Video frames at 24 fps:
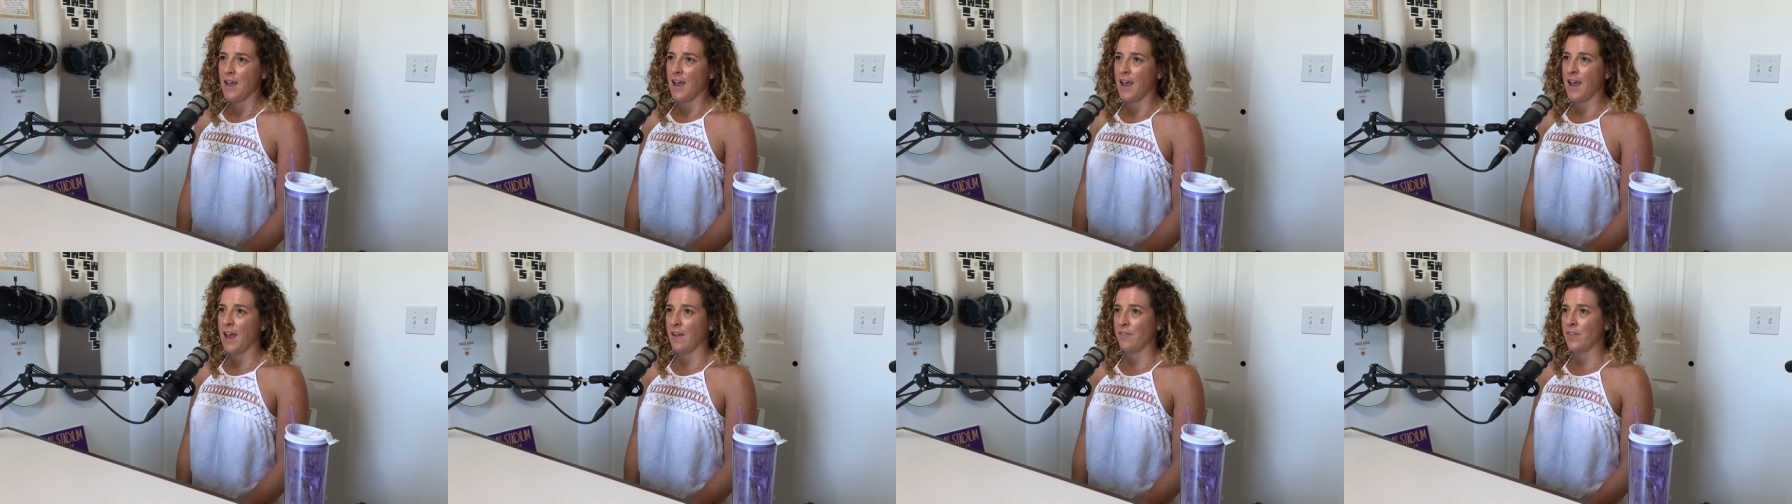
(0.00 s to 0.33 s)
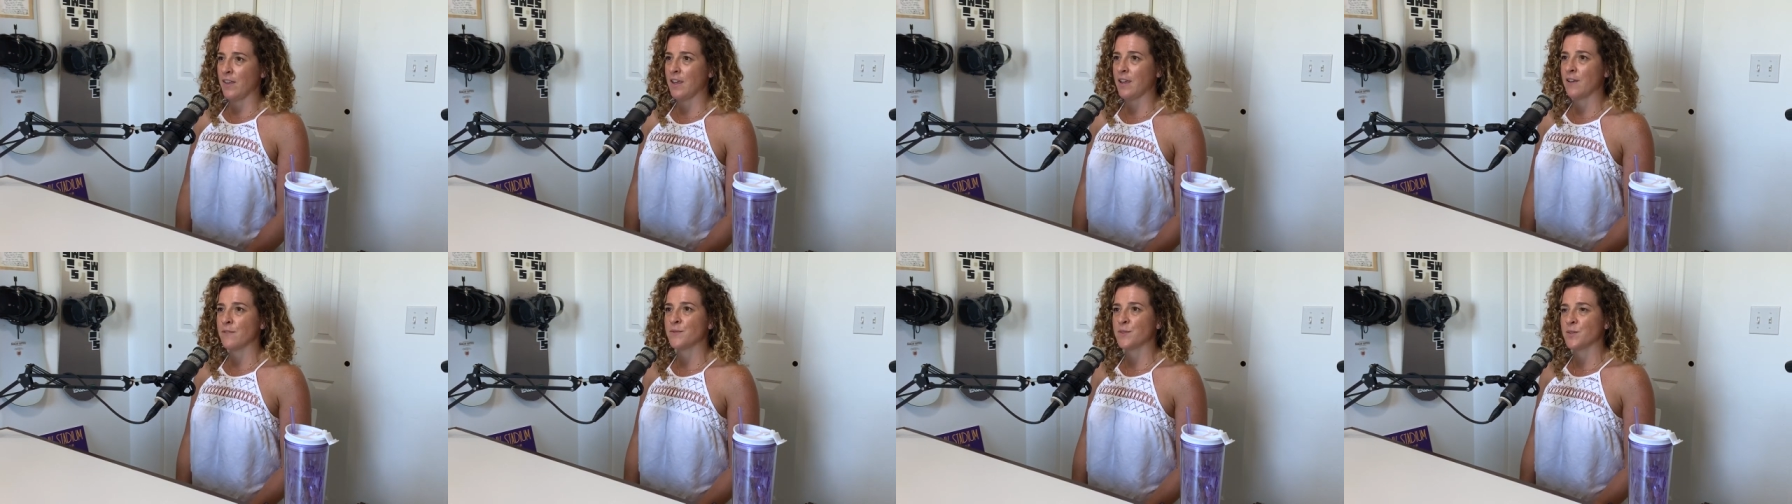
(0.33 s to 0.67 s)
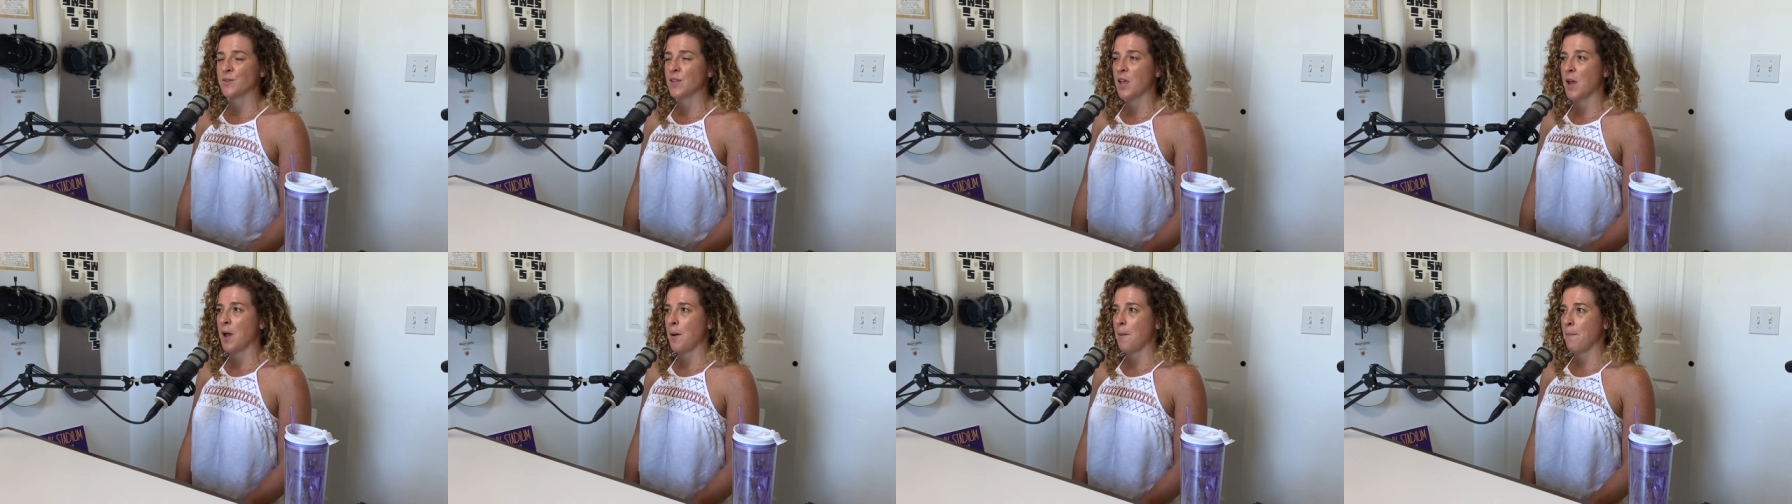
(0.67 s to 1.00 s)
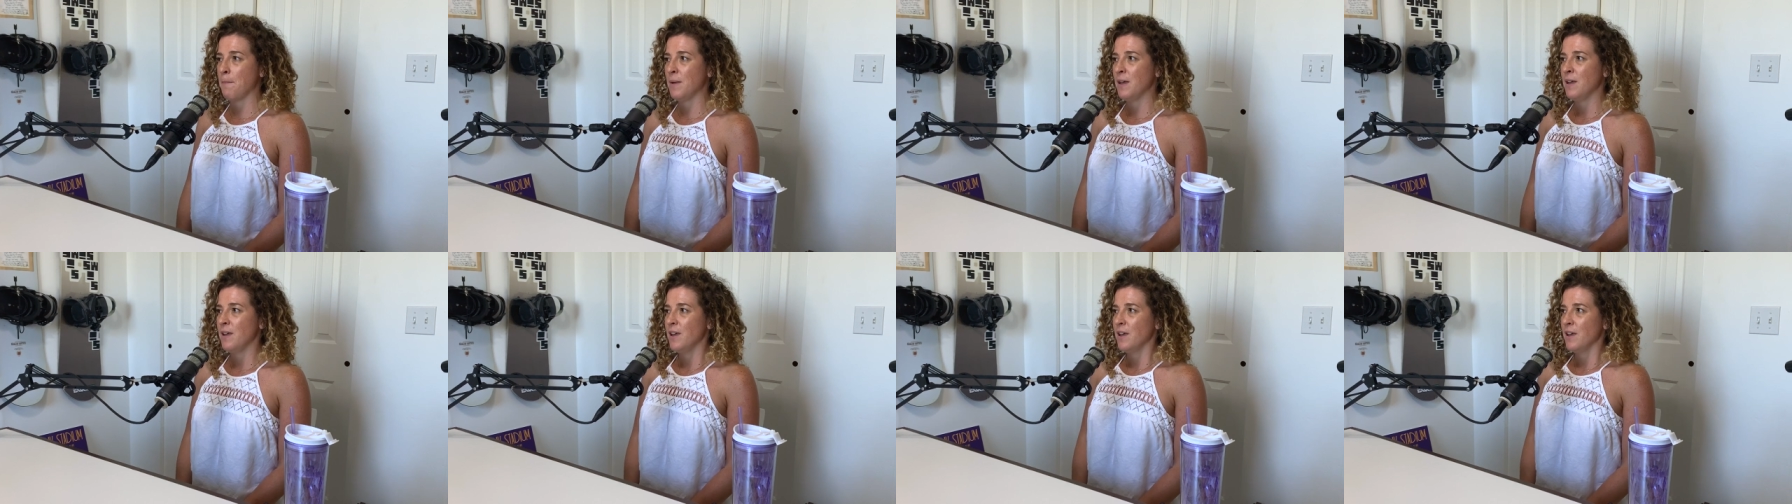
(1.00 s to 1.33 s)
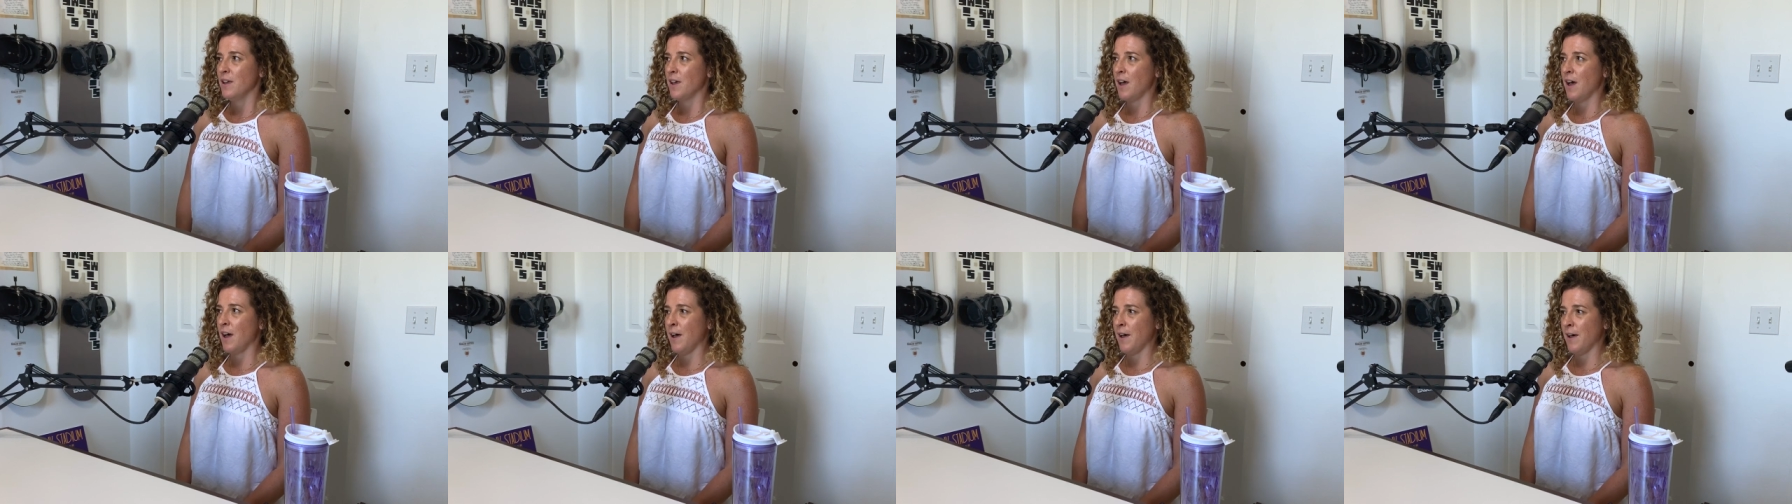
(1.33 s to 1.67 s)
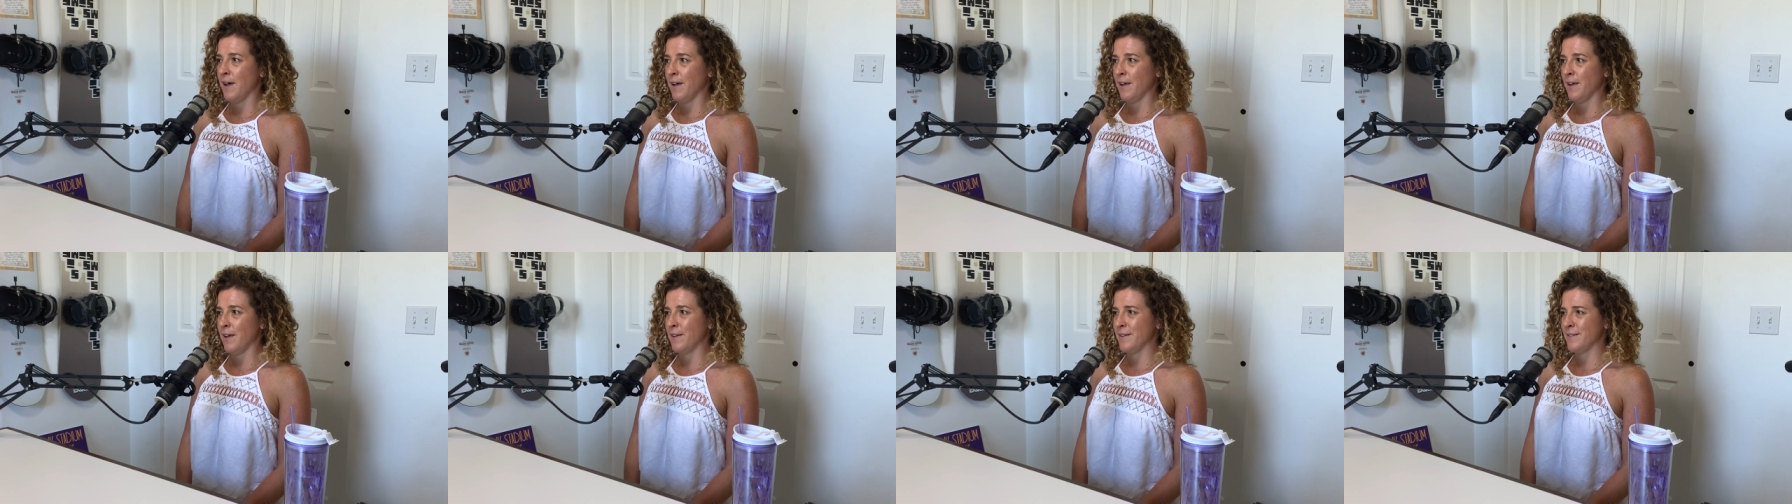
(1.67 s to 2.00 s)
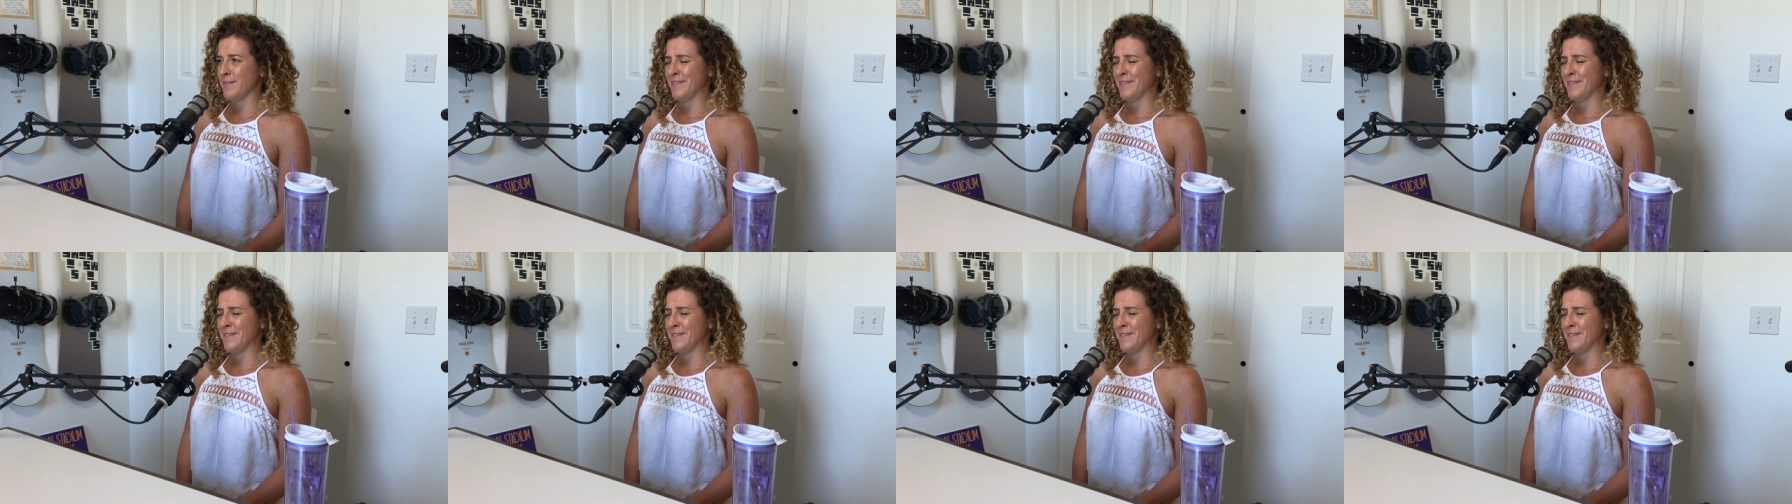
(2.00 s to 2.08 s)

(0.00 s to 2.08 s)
and they have some uh,